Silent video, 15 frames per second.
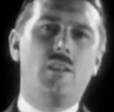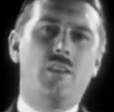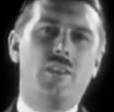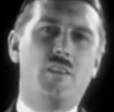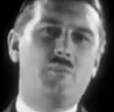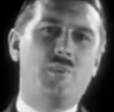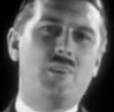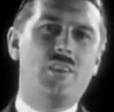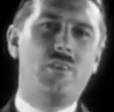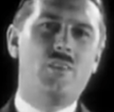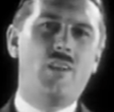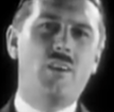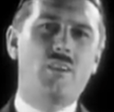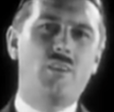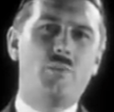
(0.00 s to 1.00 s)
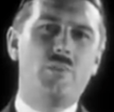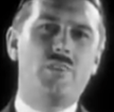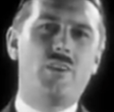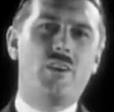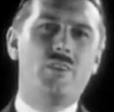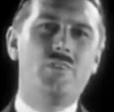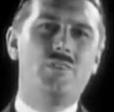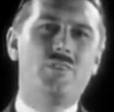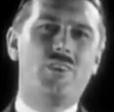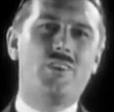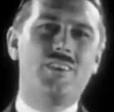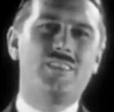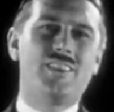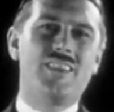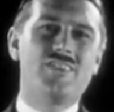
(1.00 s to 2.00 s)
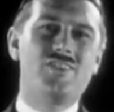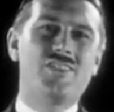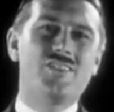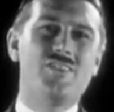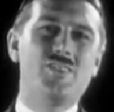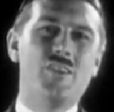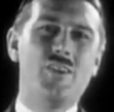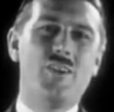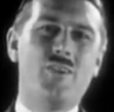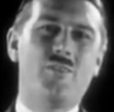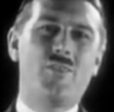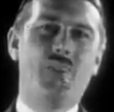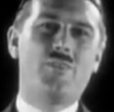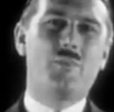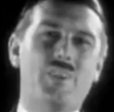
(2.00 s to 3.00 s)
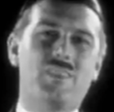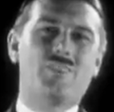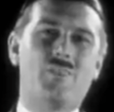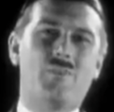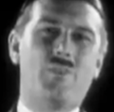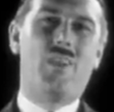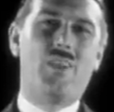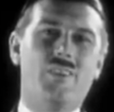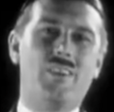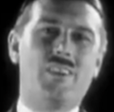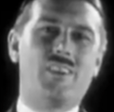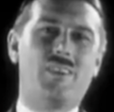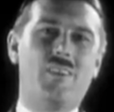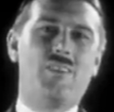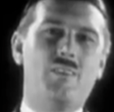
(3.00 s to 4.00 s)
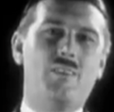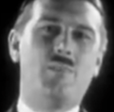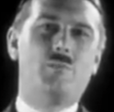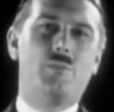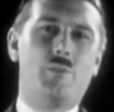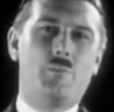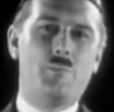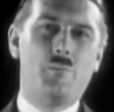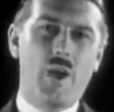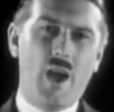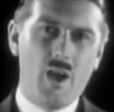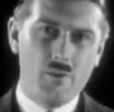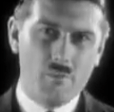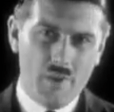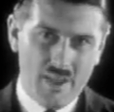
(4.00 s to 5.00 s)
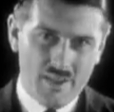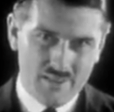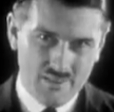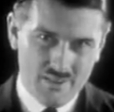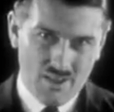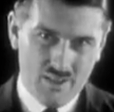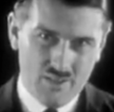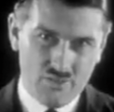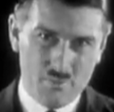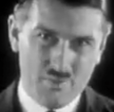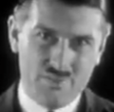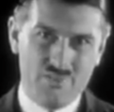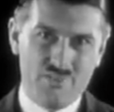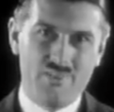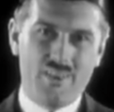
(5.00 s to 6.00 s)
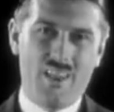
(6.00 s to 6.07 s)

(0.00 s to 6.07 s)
Let me no longer withhold your attention from the picture following, but bow my acknowledgments